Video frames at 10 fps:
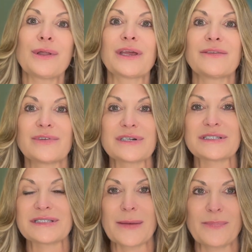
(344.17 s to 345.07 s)
looking for
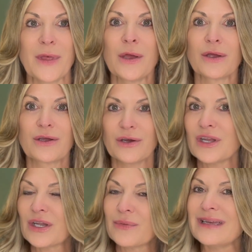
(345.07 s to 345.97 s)
some
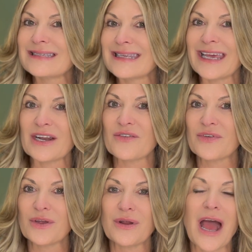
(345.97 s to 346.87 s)
good Louisiana
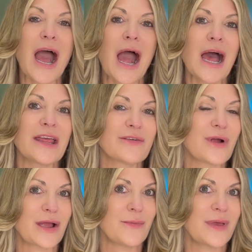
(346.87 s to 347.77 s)
food, I highly
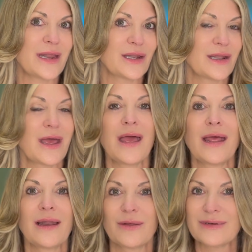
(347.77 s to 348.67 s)
recommend
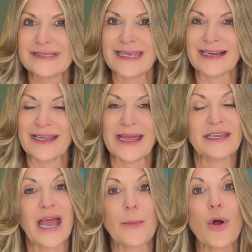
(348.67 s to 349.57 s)
Louisiana
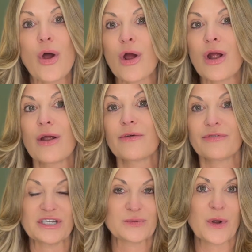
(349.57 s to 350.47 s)
Lanyap or
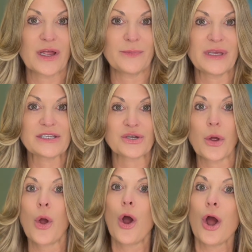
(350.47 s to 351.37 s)
French Market
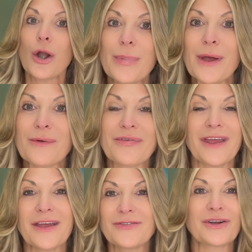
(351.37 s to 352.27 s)
Bistro, or both.
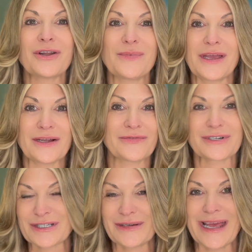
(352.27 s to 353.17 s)
If you're going to be here for
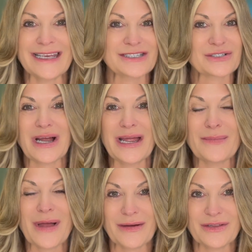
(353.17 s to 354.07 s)
2 days, try
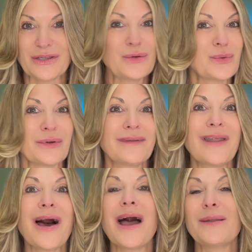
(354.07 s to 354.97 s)
them out. You will
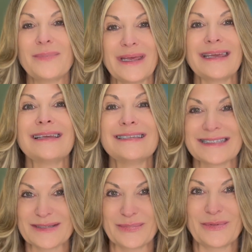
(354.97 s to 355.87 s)
not be
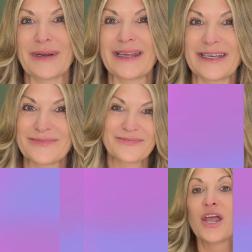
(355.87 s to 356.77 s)
disappointed.
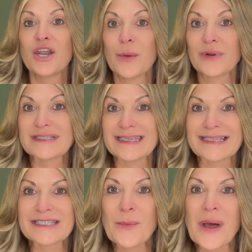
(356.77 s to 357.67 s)
Number
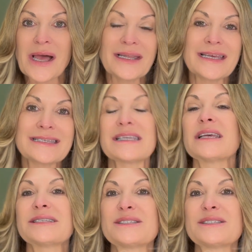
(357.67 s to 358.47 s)
6 on my list is